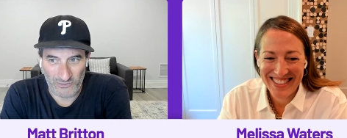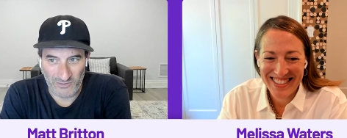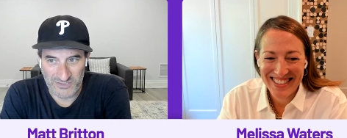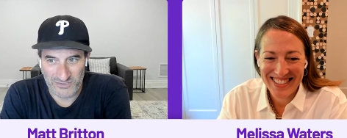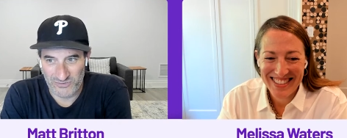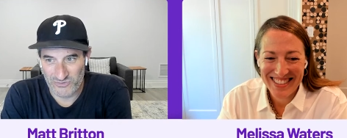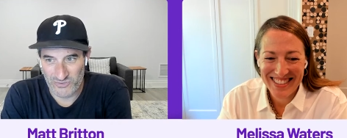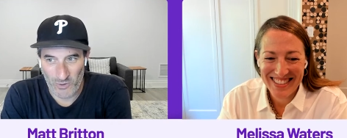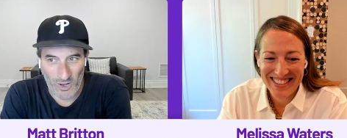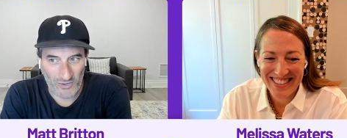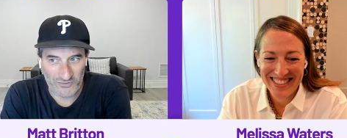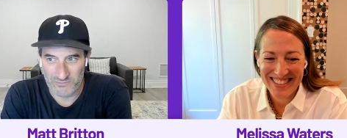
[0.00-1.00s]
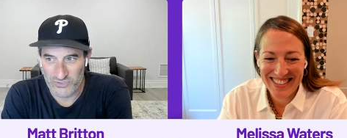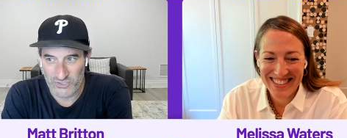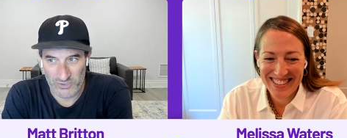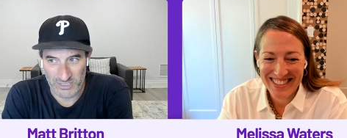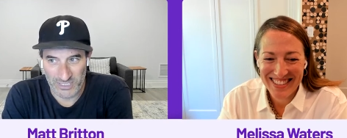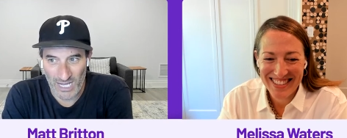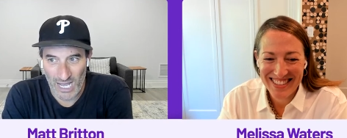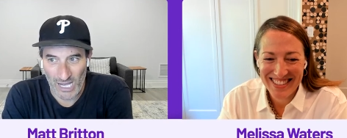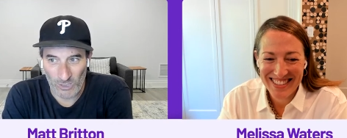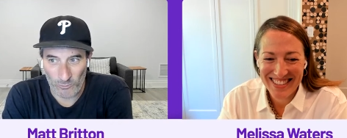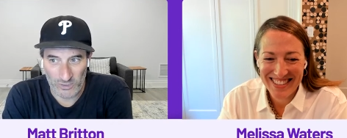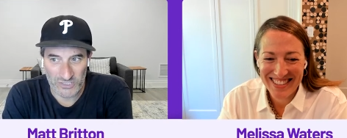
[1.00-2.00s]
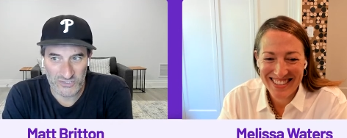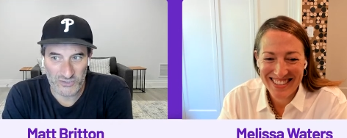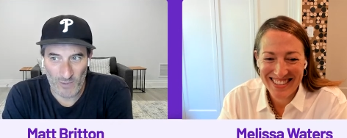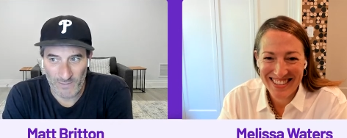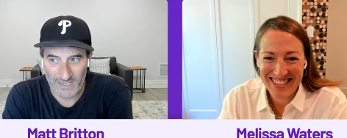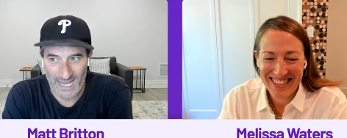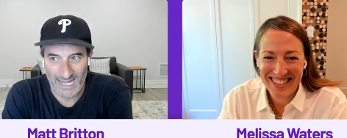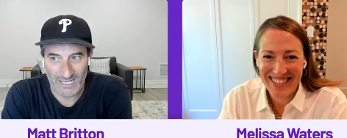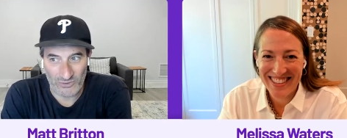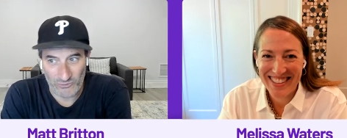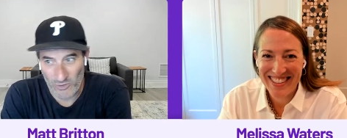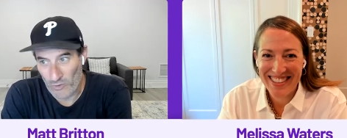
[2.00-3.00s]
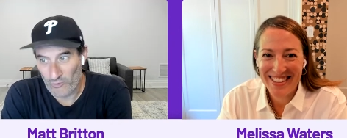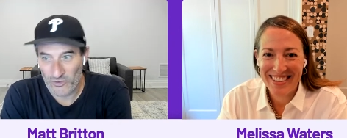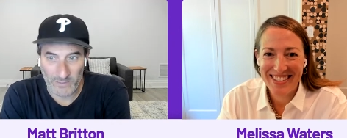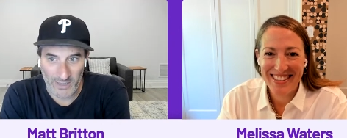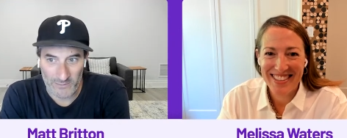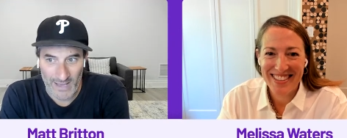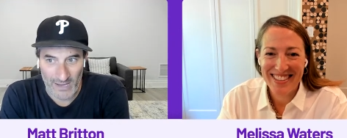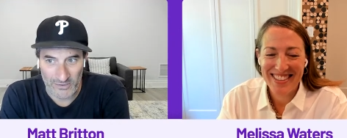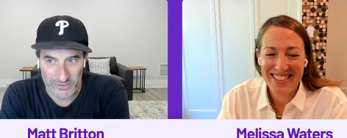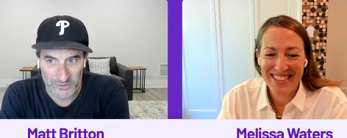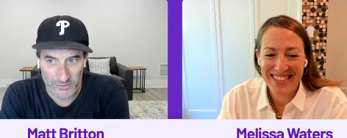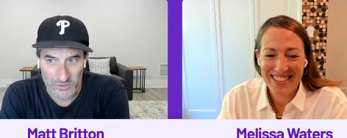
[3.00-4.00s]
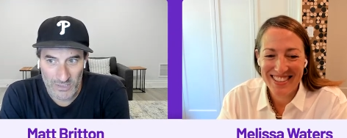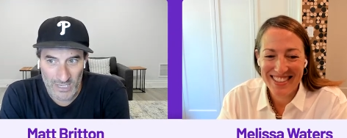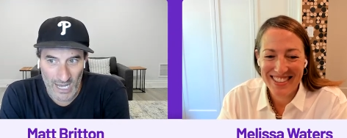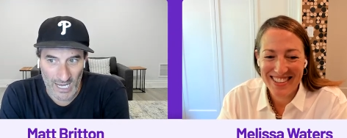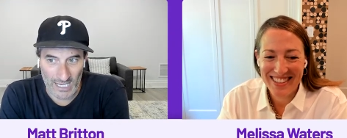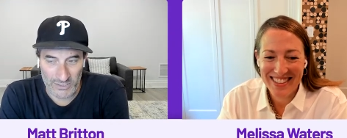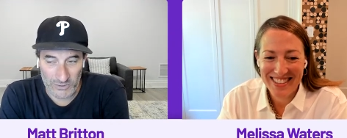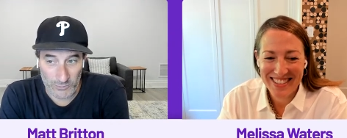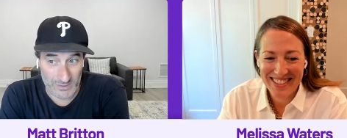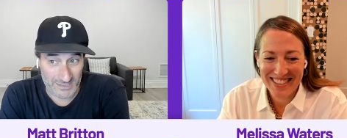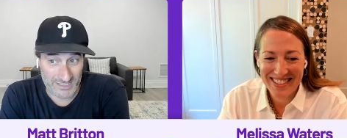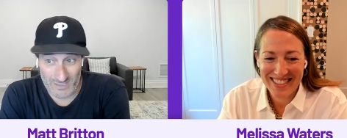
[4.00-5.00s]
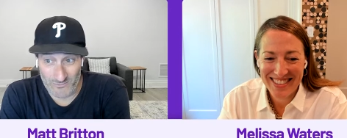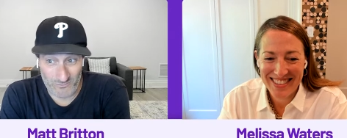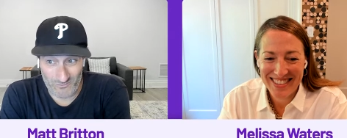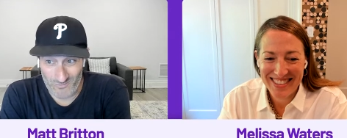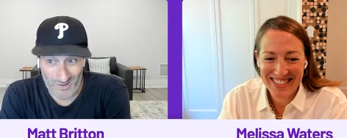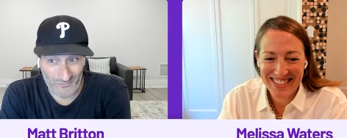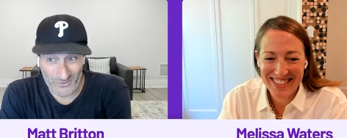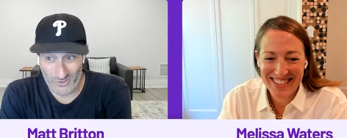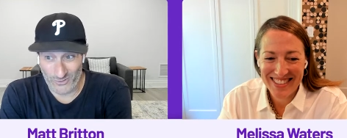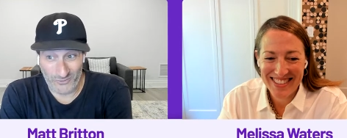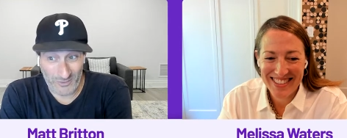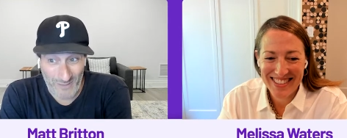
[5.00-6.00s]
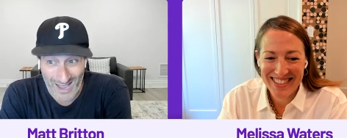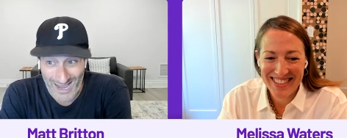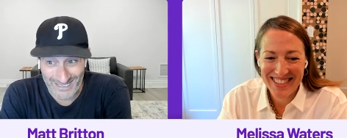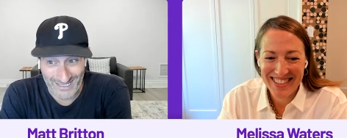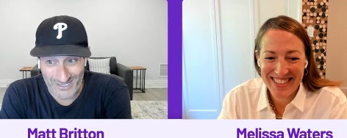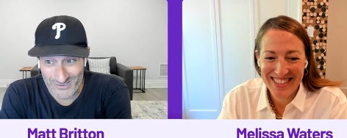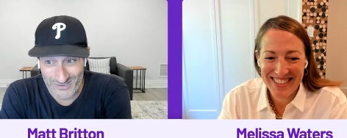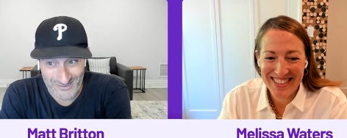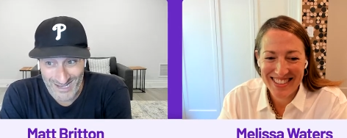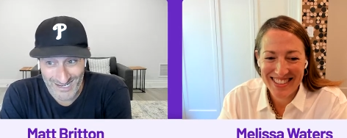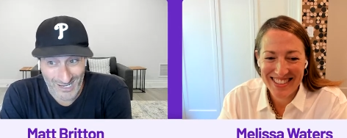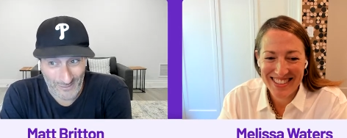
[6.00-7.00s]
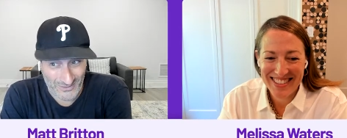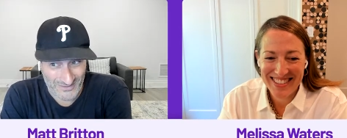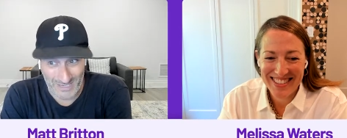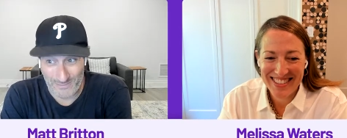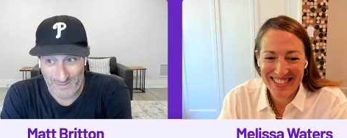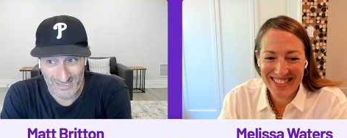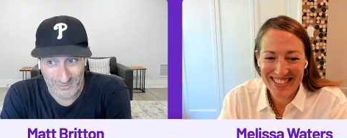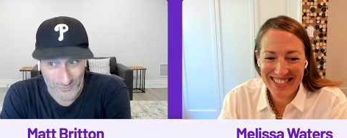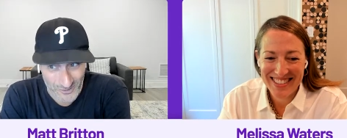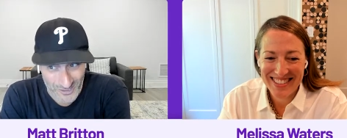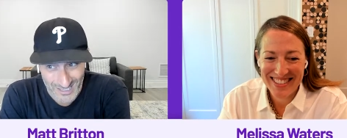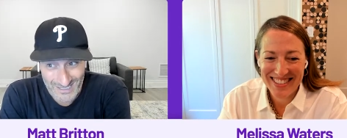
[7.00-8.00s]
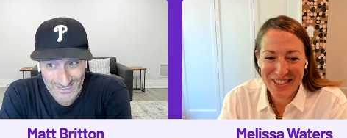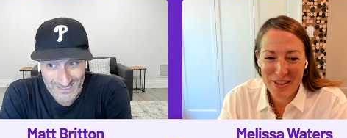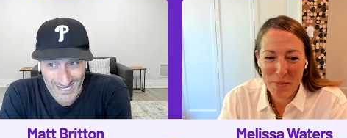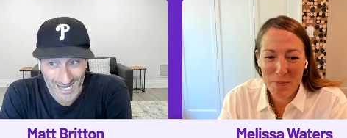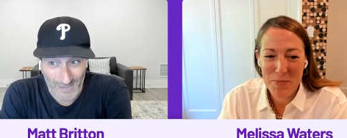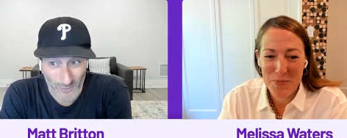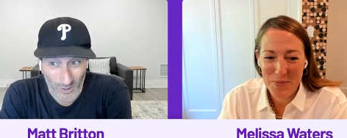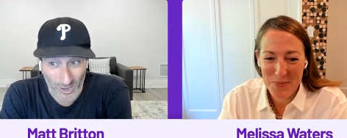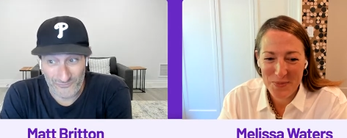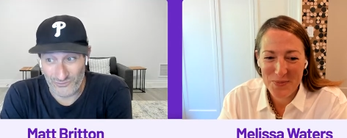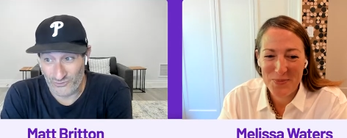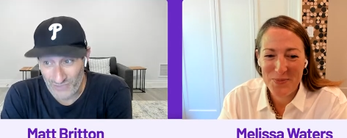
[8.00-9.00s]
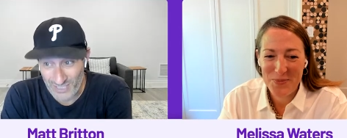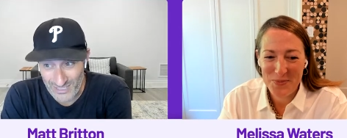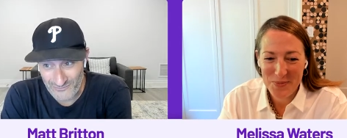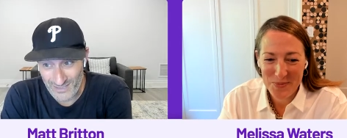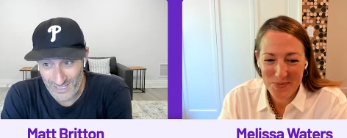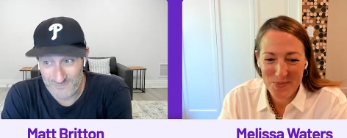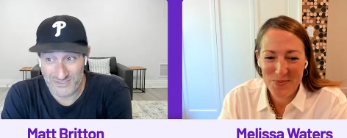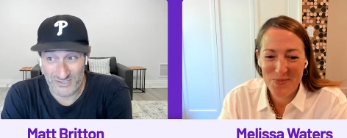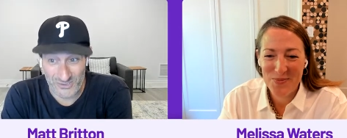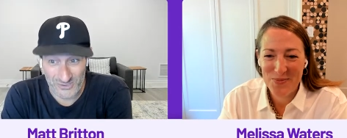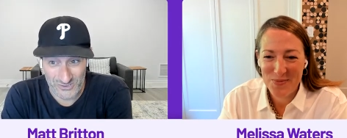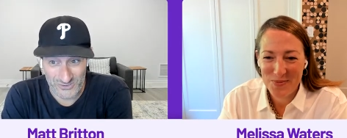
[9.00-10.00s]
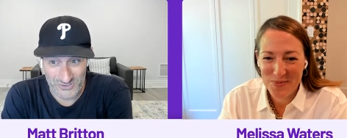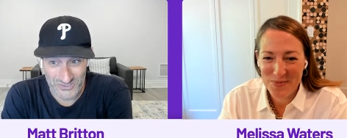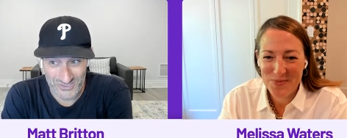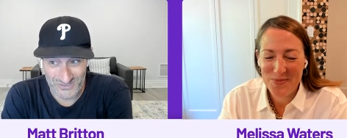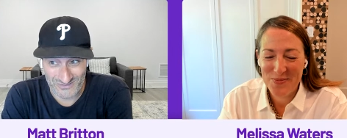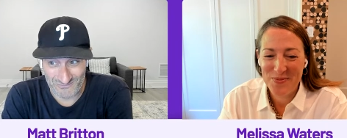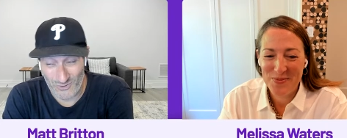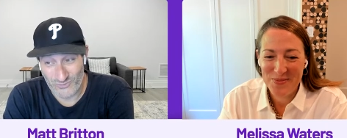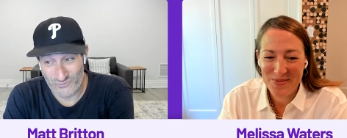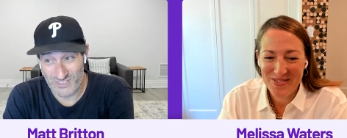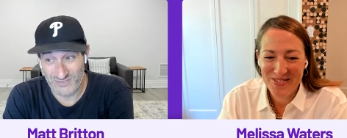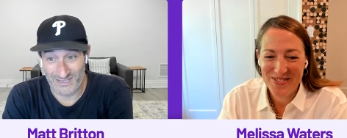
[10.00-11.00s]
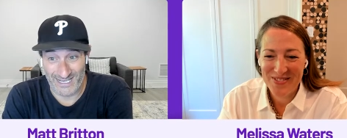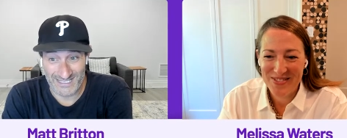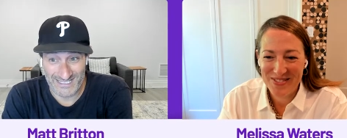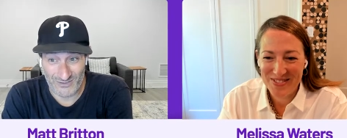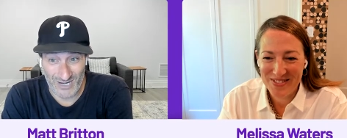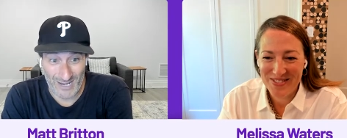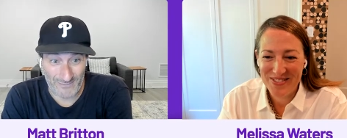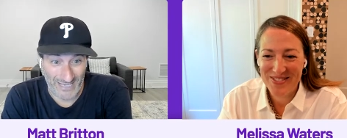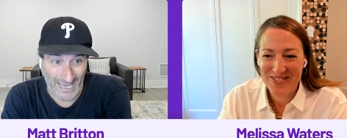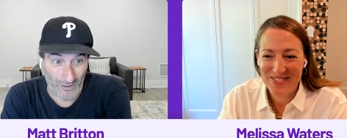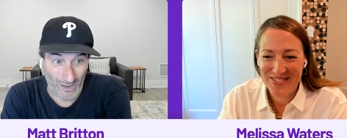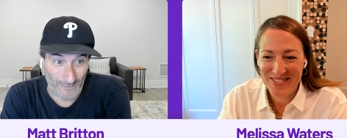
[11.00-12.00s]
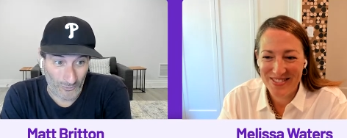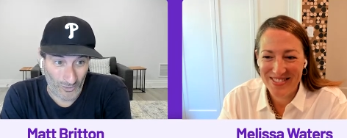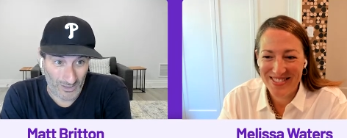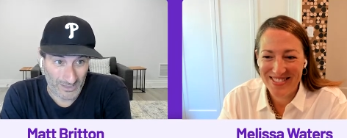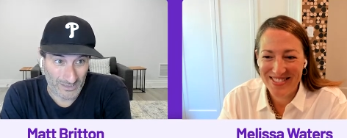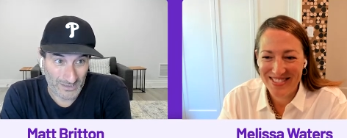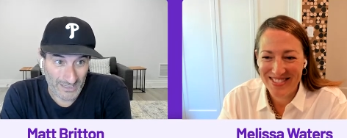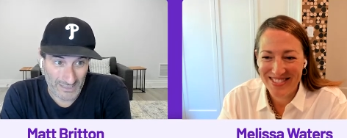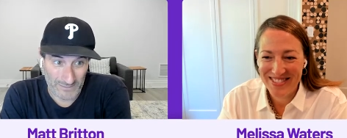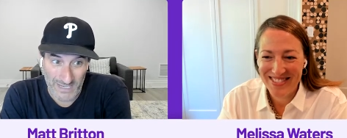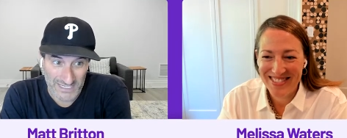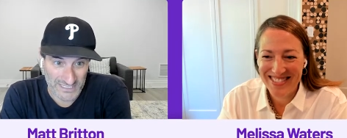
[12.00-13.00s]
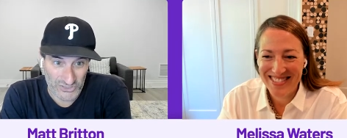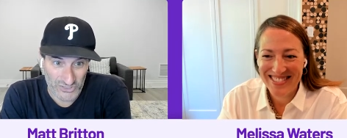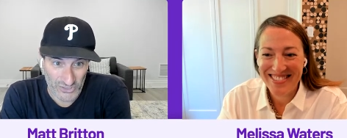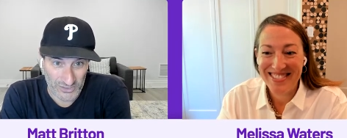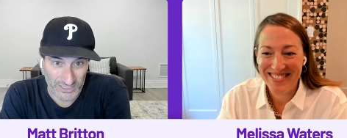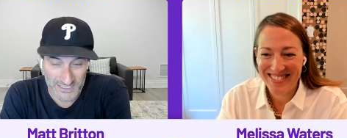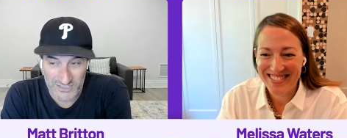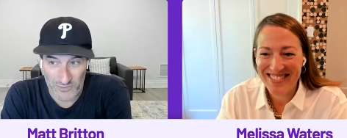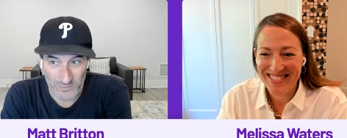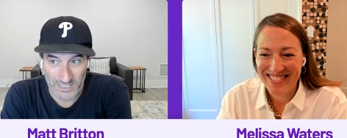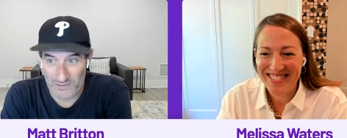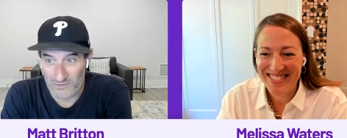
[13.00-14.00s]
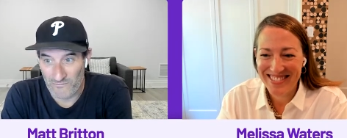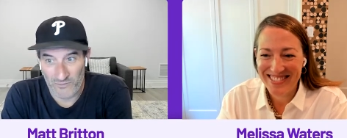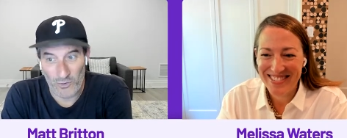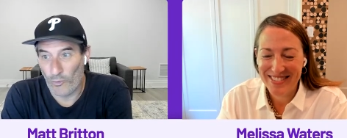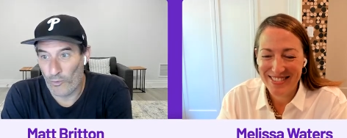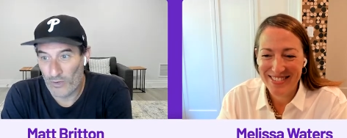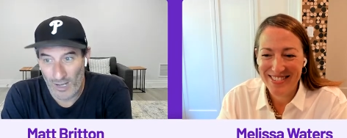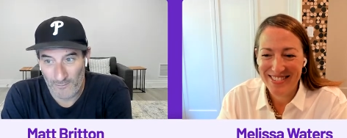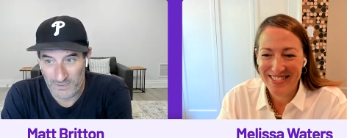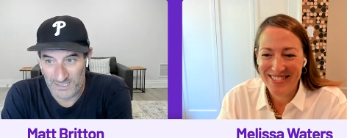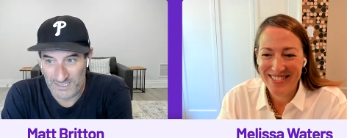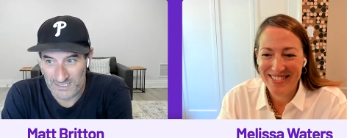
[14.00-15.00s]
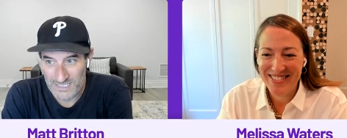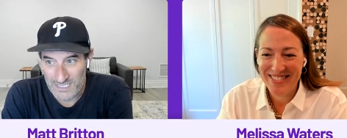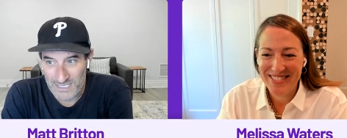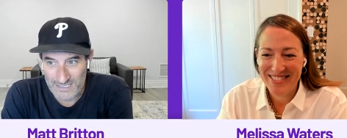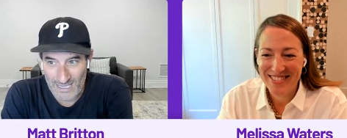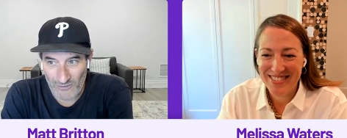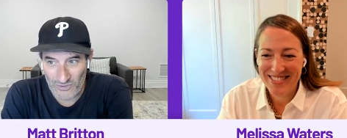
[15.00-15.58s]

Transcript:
Speaker 1: listeners your awesome journey. Uh, we're going to start by getting to know a little bit about you. Uh, you were at some of the early pioneer internet companies like Pandora, um, Off to Lyft, Hims and Hers, most recently Instagram, and now Upwork. An amazing journey, so many cool companies. Tell